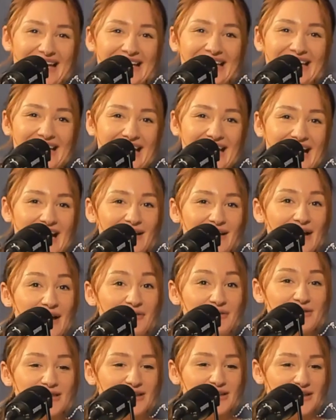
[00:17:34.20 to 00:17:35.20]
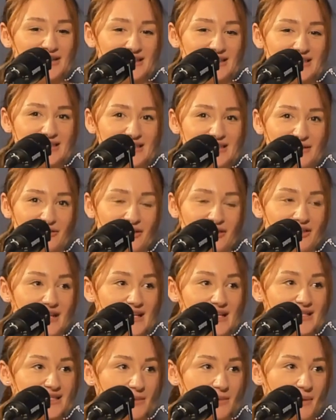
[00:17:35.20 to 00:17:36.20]
like I was looking at different
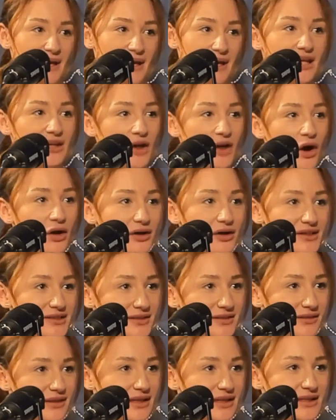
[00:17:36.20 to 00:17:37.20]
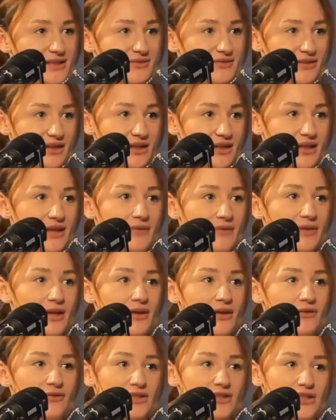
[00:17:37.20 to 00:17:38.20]
things to buy, like collars and things for
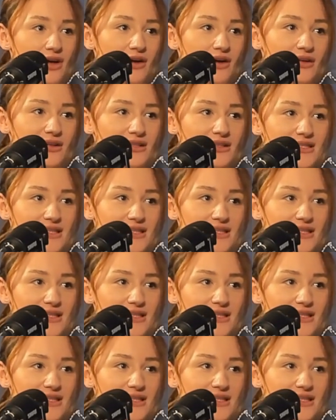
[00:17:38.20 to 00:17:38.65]
dogs.